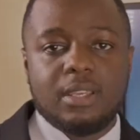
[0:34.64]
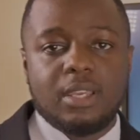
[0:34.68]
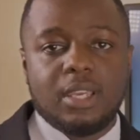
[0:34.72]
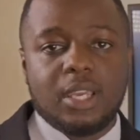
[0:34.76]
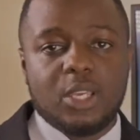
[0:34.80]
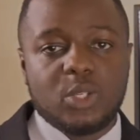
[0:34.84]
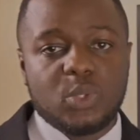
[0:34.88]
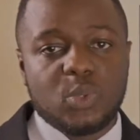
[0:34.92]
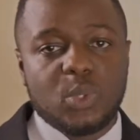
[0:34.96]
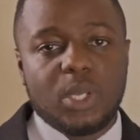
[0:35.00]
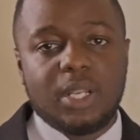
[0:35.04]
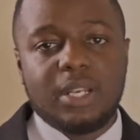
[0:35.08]

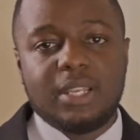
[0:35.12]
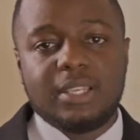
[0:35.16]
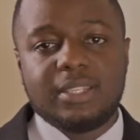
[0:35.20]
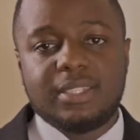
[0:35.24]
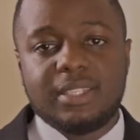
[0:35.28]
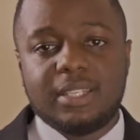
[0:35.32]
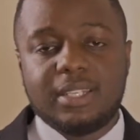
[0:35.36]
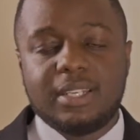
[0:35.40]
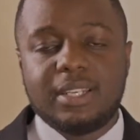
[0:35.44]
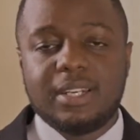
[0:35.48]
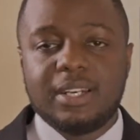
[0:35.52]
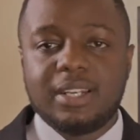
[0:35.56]
as well
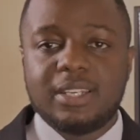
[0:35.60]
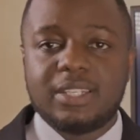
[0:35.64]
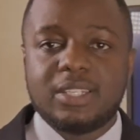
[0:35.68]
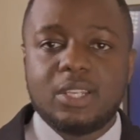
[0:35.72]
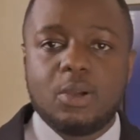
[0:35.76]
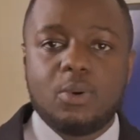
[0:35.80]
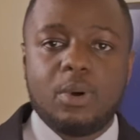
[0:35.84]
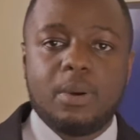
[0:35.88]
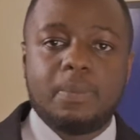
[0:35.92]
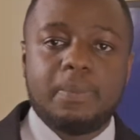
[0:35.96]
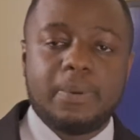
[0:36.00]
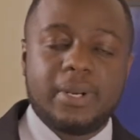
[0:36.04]
as increase
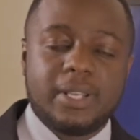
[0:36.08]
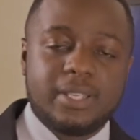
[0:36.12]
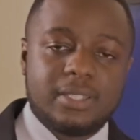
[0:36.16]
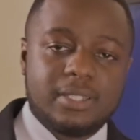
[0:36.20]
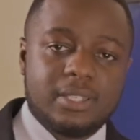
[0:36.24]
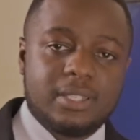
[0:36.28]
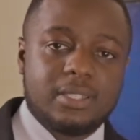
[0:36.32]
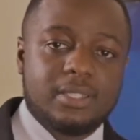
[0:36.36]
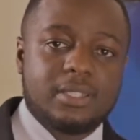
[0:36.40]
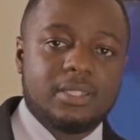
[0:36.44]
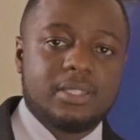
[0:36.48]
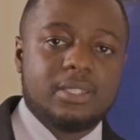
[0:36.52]
our
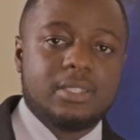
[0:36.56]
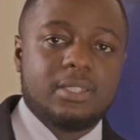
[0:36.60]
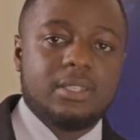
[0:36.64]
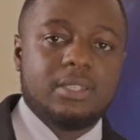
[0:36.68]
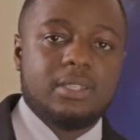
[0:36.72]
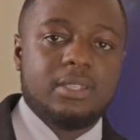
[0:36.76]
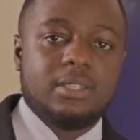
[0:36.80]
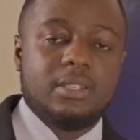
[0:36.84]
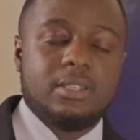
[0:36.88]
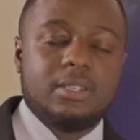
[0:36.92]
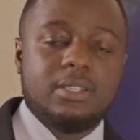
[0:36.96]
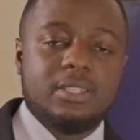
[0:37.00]
presence
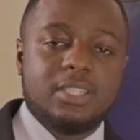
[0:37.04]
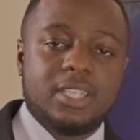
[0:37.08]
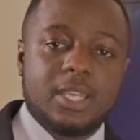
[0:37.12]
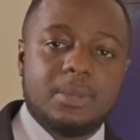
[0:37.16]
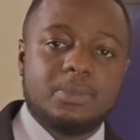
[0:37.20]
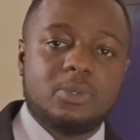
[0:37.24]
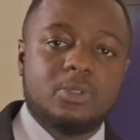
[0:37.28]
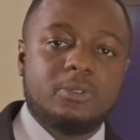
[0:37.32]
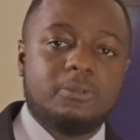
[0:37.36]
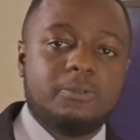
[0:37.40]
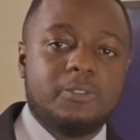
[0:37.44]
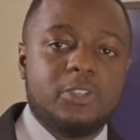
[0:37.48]
in
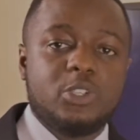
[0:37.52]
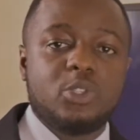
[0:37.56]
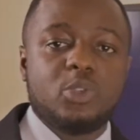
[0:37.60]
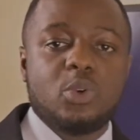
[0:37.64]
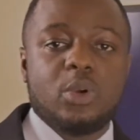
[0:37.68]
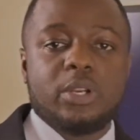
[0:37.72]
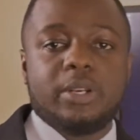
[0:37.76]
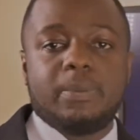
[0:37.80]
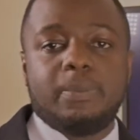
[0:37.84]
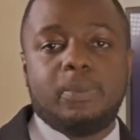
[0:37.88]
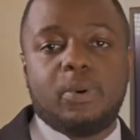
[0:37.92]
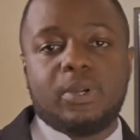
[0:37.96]
terms of
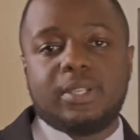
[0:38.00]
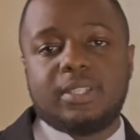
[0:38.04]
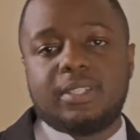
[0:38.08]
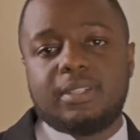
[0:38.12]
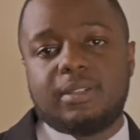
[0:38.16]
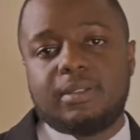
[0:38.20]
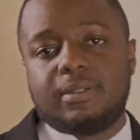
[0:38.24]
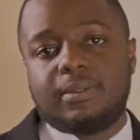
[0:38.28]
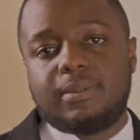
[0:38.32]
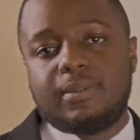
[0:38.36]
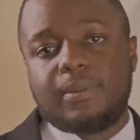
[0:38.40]
visual reporting.